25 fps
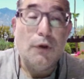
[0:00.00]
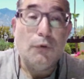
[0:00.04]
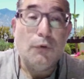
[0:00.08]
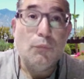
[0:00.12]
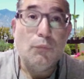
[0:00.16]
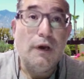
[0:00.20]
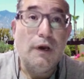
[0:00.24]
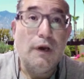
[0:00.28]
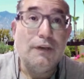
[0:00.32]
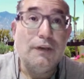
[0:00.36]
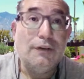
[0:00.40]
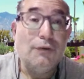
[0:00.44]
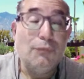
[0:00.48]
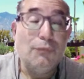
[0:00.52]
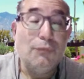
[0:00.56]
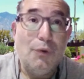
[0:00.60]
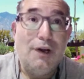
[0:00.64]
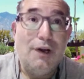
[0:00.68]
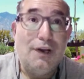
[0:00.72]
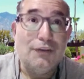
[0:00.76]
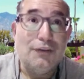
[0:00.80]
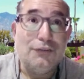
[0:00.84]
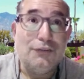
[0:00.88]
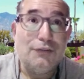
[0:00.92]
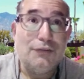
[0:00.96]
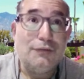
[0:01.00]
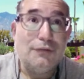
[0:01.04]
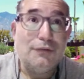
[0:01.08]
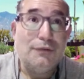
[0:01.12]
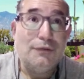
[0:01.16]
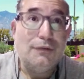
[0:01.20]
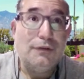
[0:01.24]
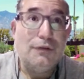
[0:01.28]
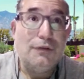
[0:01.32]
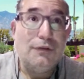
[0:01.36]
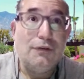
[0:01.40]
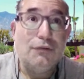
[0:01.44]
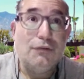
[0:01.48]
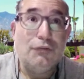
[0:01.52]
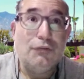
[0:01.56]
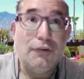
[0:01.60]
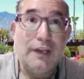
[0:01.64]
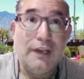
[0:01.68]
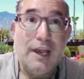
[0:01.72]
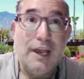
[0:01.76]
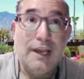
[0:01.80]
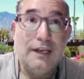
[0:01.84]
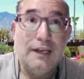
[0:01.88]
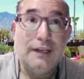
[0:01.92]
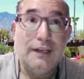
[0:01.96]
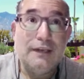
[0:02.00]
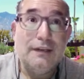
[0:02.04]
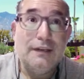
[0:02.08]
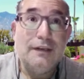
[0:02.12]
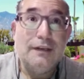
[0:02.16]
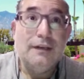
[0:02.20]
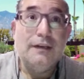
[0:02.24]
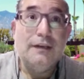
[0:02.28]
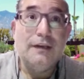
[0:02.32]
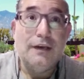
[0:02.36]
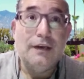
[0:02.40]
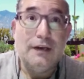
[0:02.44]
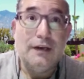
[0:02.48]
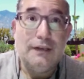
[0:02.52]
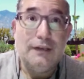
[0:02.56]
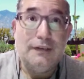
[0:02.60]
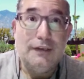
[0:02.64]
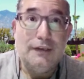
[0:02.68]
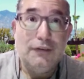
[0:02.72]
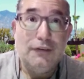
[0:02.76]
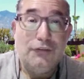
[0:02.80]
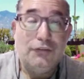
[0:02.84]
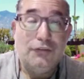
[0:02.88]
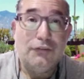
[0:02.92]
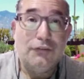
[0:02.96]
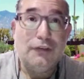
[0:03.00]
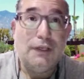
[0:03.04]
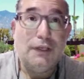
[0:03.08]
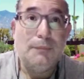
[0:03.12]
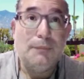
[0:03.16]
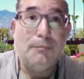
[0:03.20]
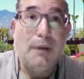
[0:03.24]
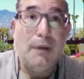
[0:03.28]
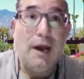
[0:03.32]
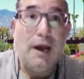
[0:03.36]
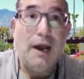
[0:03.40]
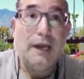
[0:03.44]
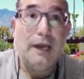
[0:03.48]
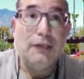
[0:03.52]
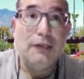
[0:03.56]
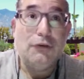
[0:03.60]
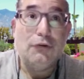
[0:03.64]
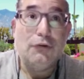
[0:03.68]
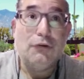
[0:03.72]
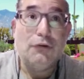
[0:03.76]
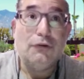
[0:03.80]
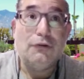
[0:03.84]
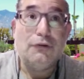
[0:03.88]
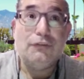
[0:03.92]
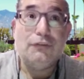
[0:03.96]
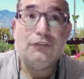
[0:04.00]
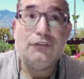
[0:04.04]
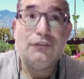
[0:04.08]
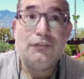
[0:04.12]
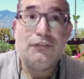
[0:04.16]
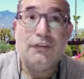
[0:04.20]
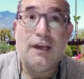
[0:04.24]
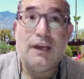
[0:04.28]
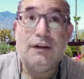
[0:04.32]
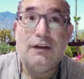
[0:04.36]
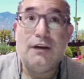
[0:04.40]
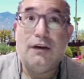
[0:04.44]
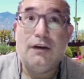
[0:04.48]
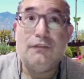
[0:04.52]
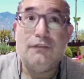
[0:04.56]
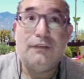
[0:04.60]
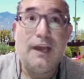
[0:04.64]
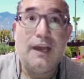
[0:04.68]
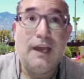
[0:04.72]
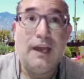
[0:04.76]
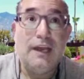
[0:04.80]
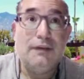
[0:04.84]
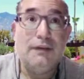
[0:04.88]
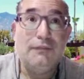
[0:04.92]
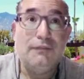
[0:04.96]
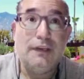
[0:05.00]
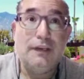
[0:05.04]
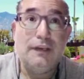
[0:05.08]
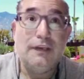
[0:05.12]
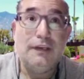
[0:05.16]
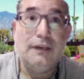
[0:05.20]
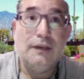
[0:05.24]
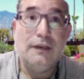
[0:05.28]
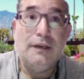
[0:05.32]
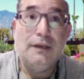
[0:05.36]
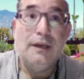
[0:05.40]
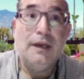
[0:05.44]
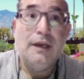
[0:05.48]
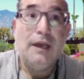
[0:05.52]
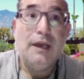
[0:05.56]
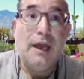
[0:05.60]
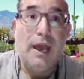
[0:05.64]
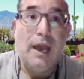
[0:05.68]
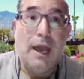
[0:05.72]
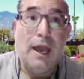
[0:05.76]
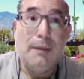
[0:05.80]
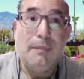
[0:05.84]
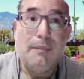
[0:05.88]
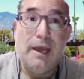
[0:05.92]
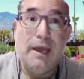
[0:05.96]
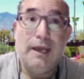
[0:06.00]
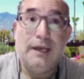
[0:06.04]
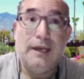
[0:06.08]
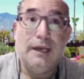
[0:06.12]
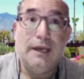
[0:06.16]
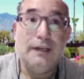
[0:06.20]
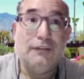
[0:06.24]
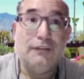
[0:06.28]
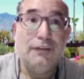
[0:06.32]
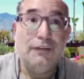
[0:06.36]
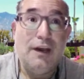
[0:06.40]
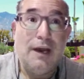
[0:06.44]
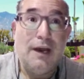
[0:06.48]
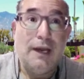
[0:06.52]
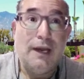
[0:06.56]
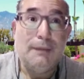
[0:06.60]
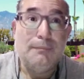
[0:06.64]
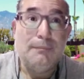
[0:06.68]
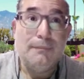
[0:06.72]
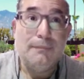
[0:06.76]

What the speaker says: it was, created initially by your set of KV, MA, and time.